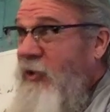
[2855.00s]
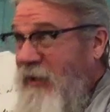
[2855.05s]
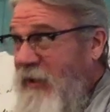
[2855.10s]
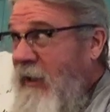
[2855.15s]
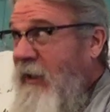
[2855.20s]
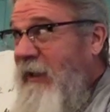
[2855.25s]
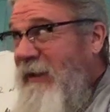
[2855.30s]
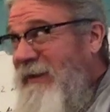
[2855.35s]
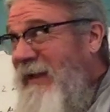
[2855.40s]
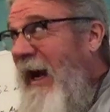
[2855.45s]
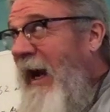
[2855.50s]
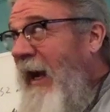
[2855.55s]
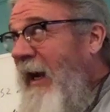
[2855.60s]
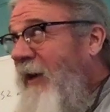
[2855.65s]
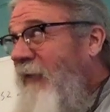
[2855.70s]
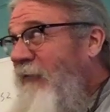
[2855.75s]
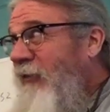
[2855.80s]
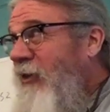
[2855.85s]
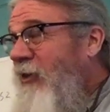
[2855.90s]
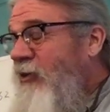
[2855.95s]
going to die a
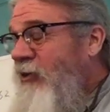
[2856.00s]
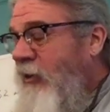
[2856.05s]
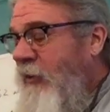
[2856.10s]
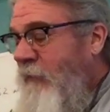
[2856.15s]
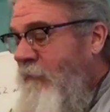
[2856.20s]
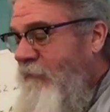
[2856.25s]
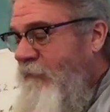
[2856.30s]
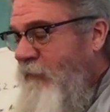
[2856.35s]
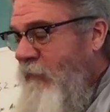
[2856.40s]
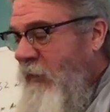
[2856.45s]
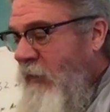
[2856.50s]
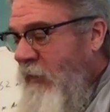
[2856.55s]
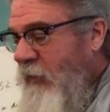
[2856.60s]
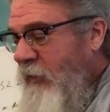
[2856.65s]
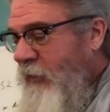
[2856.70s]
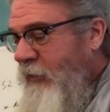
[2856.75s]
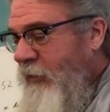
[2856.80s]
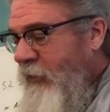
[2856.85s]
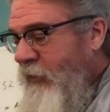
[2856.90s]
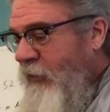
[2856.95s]
virgin.
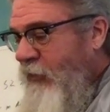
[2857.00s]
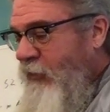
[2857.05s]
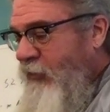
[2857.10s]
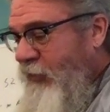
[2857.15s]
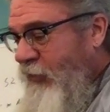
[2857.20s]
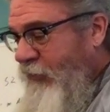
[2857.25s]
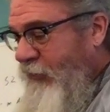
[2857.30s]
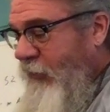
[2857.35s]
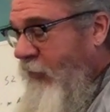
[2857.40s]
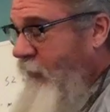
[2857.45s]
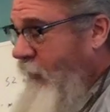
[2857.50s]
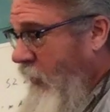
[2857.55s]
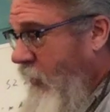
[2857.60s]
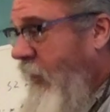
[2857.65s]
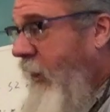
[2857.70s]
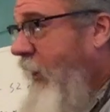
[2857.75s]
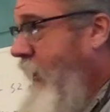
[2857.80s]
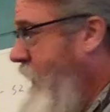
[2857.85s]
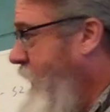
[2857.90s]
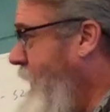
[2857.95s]
She says,
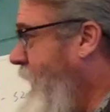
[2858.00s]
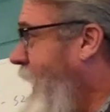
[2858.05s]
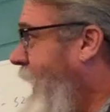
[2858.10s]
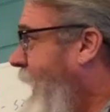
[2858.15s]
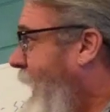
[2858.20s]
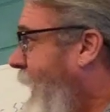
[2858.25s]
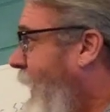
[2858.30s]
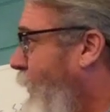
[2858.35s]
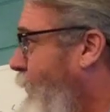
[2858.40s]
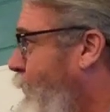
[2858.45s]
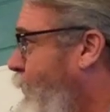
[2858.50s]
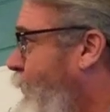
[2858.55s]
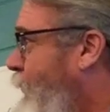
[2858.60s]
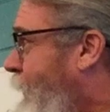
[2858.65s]
okay, yeah, I'll choose